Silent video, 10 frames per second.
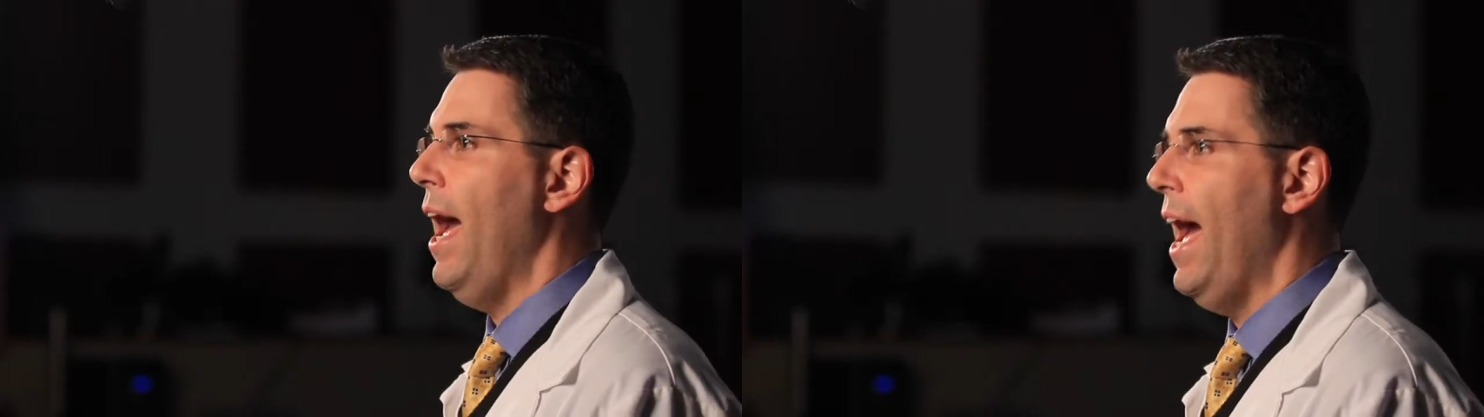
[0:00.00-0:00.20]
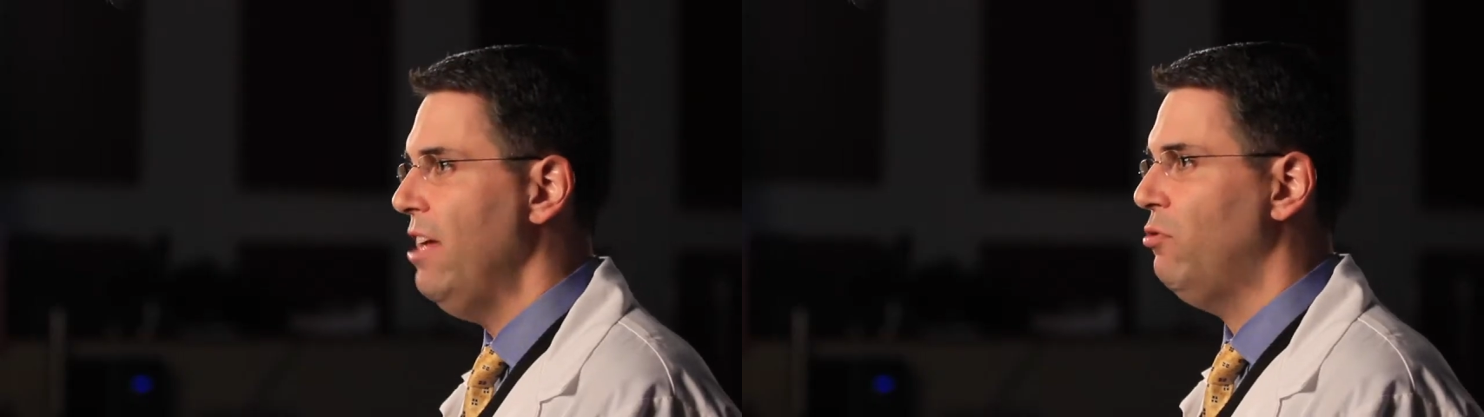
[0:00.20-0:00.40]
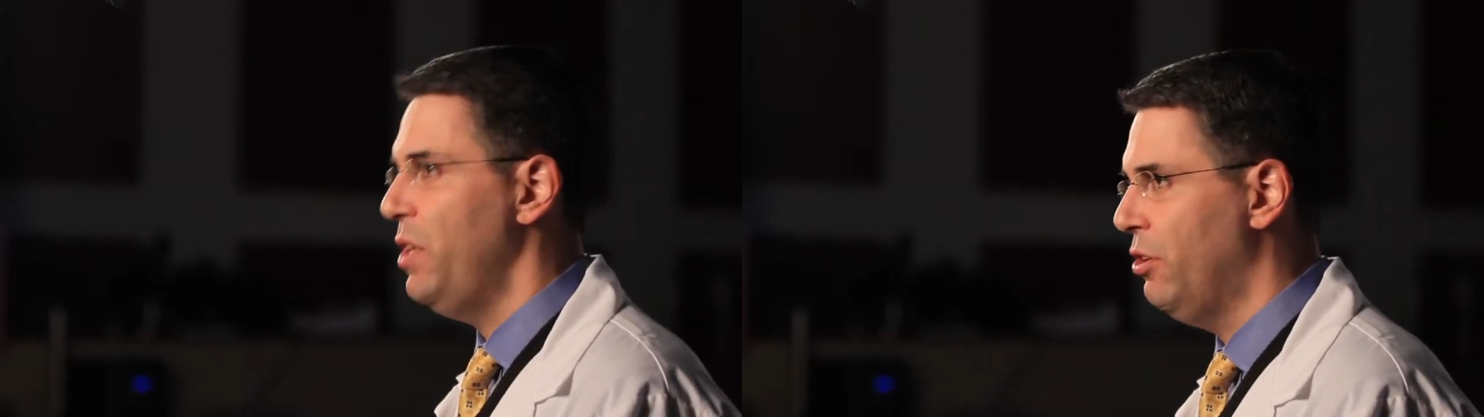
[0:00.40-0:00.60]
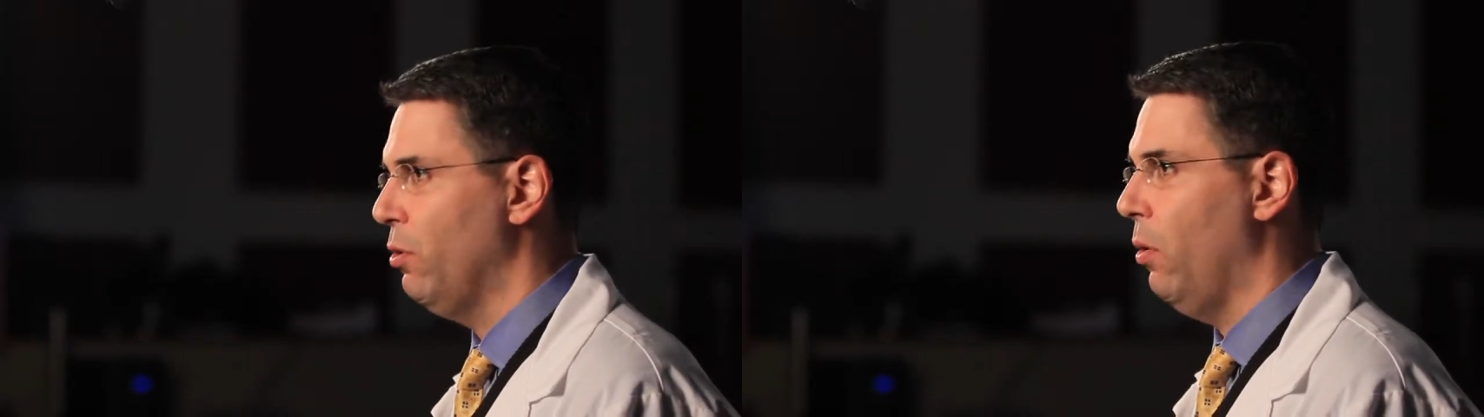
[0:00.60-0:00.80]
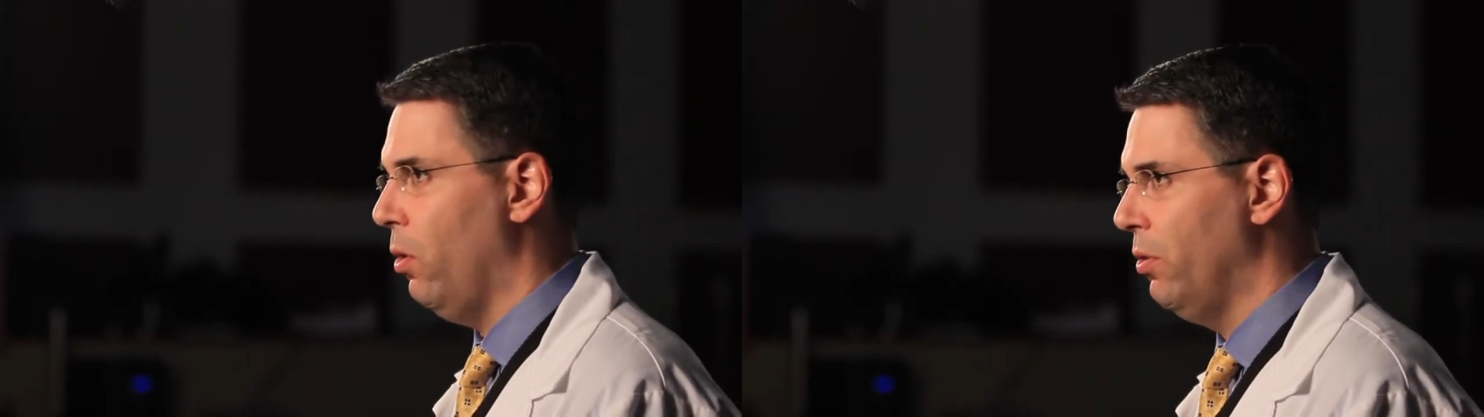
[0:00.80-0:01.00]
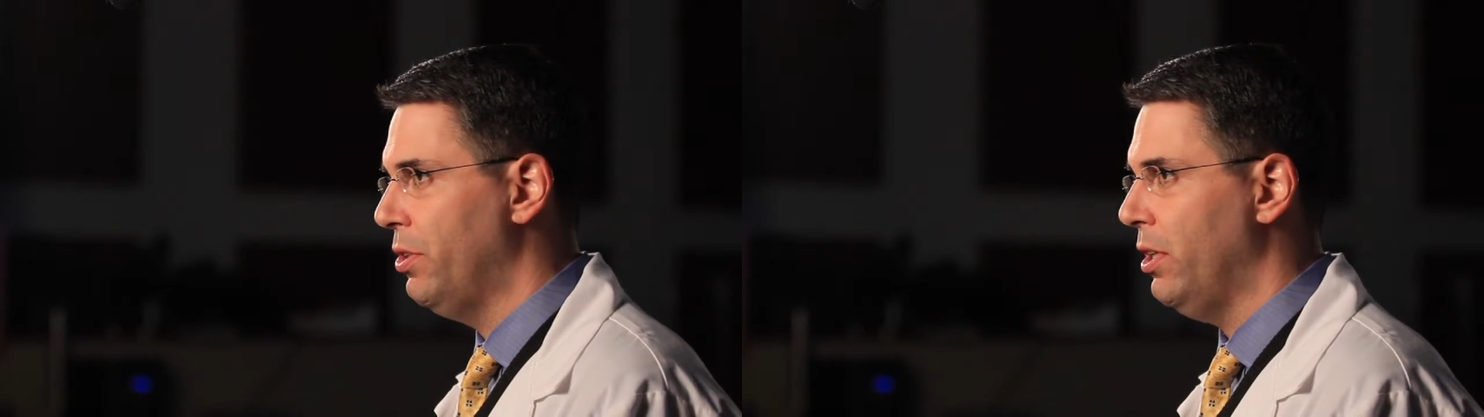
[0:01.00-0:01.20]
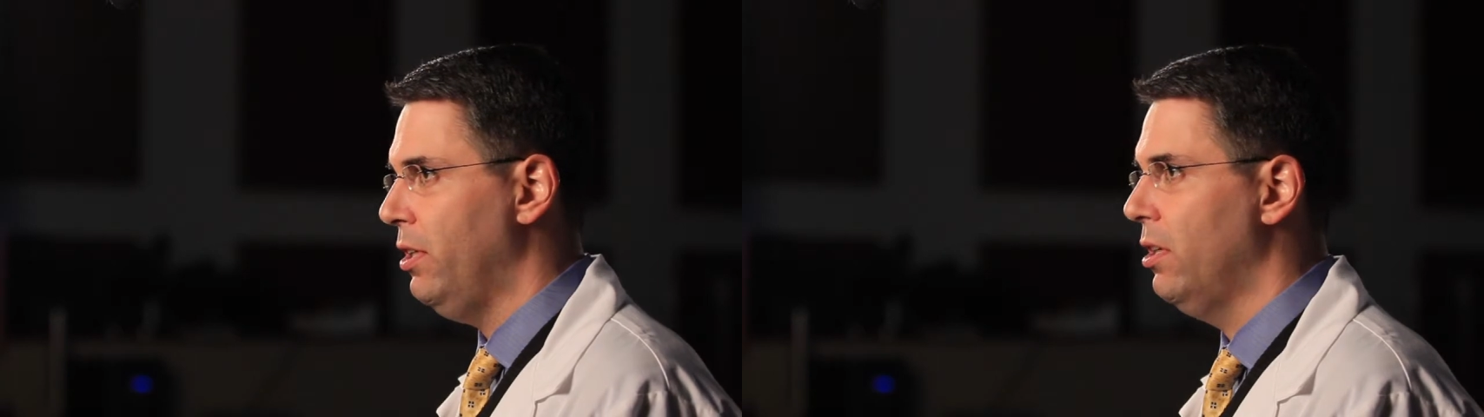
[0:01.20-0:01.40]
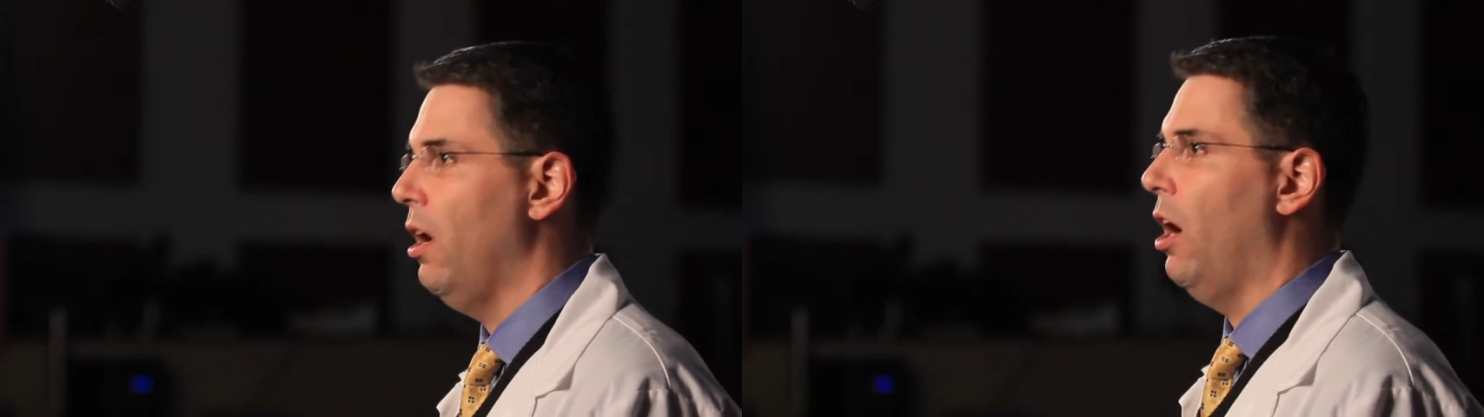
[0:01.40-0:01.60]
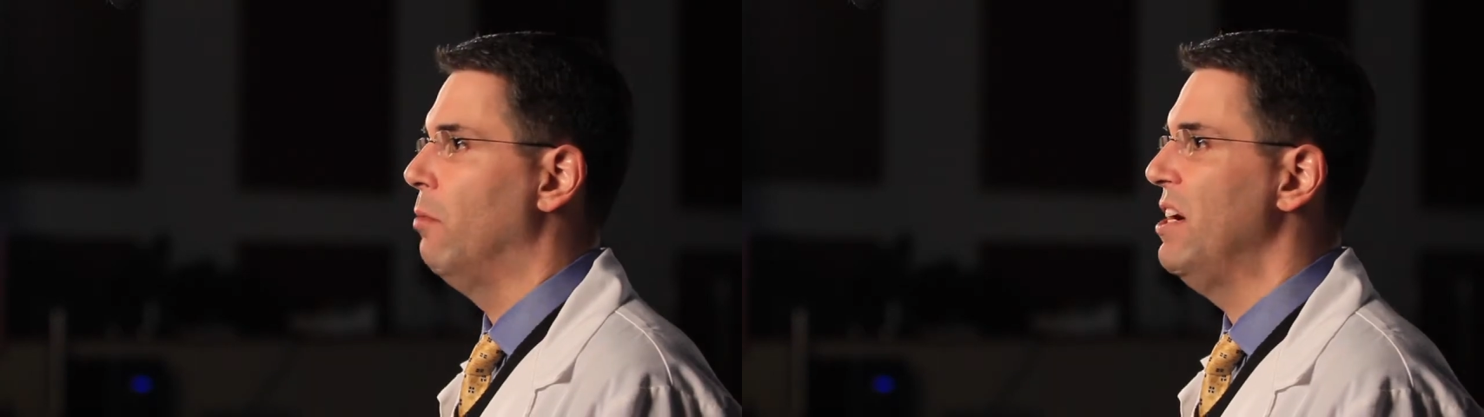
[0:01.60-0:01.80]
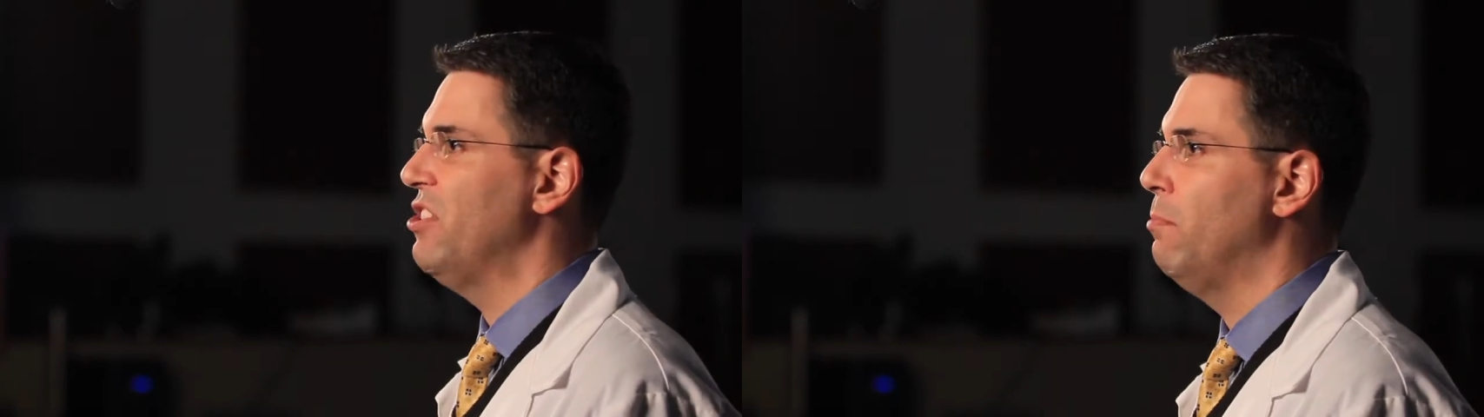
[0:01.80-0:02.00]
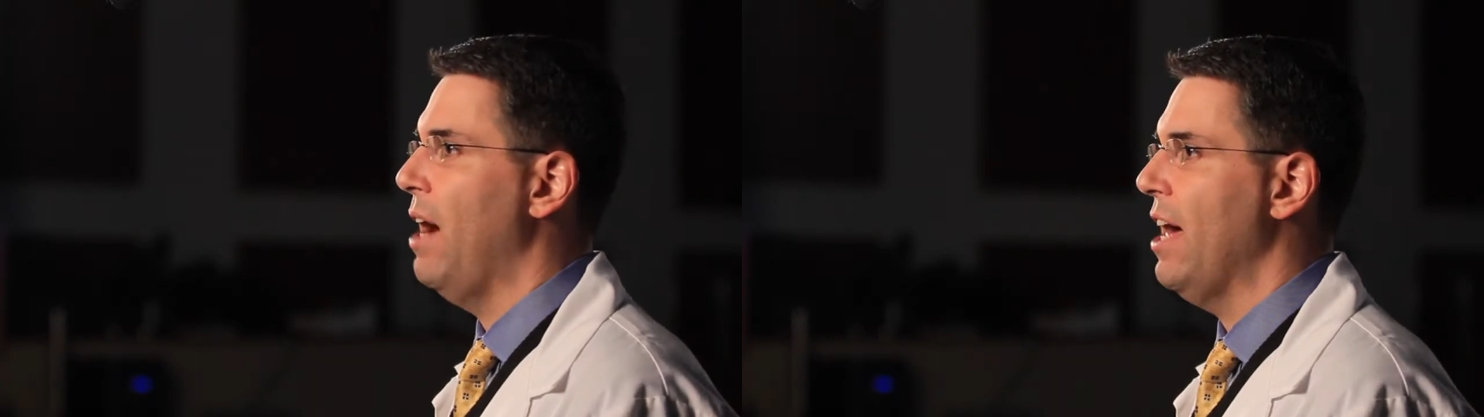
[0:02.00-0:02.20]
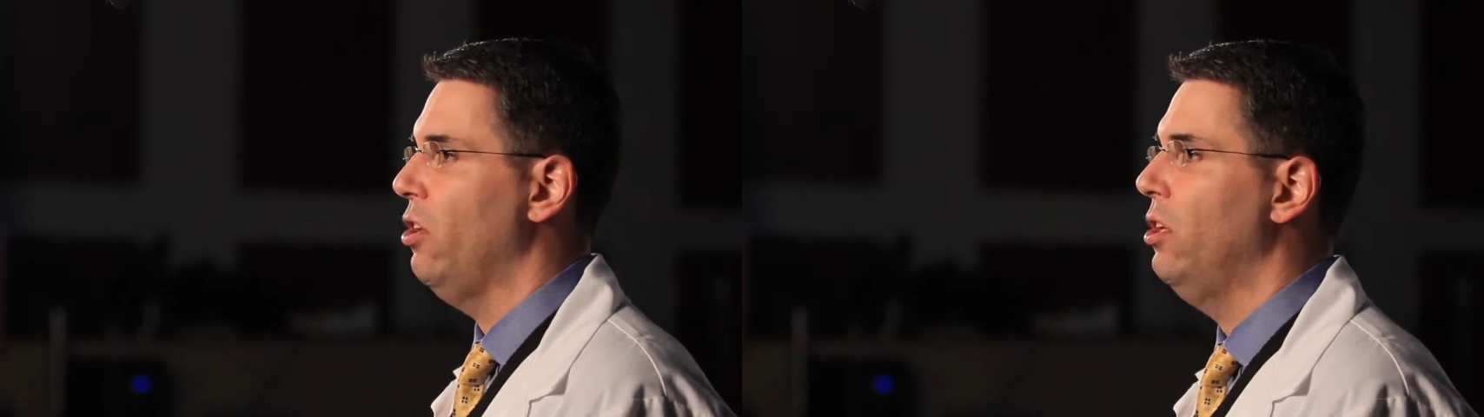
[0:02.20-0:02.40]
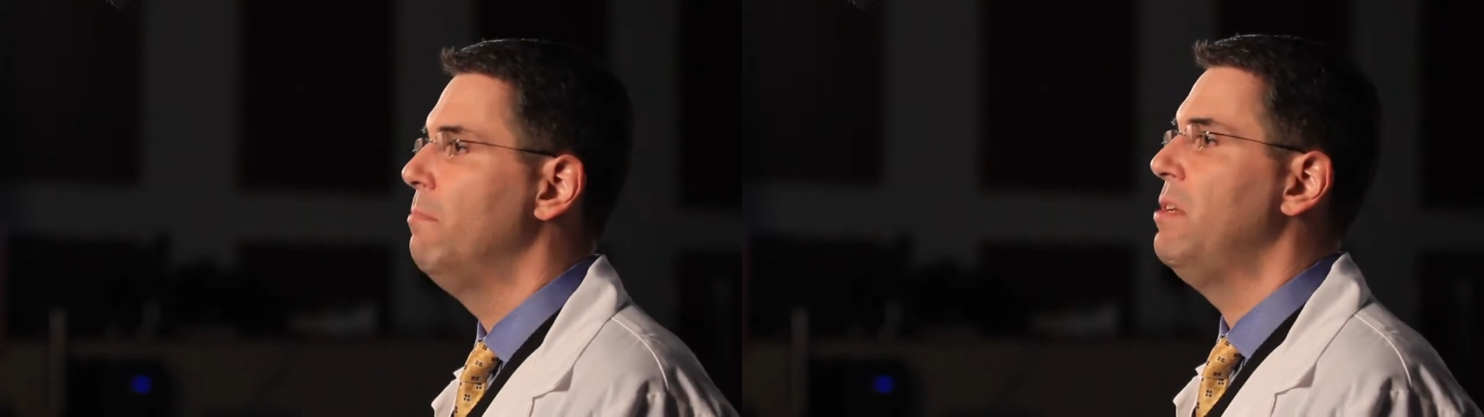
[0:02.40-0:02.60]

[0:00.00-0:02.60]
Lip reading: As we grow older, our mental model